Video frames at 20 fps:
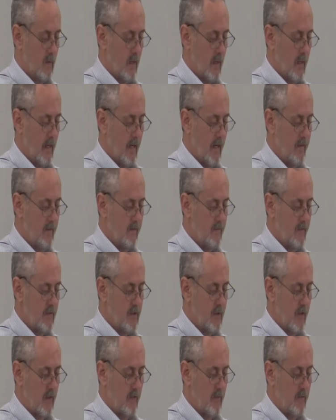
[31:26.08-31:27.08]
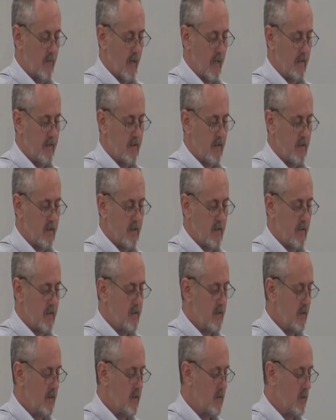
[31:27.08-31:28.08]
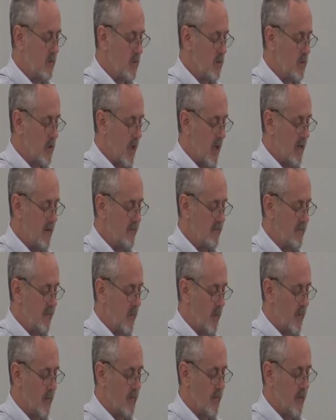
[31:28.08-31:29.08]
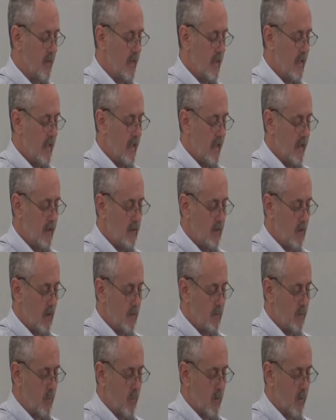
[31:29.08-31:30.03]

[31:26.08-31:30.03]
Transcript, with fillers: The light of the Sun of Righteousness is to shine forth in good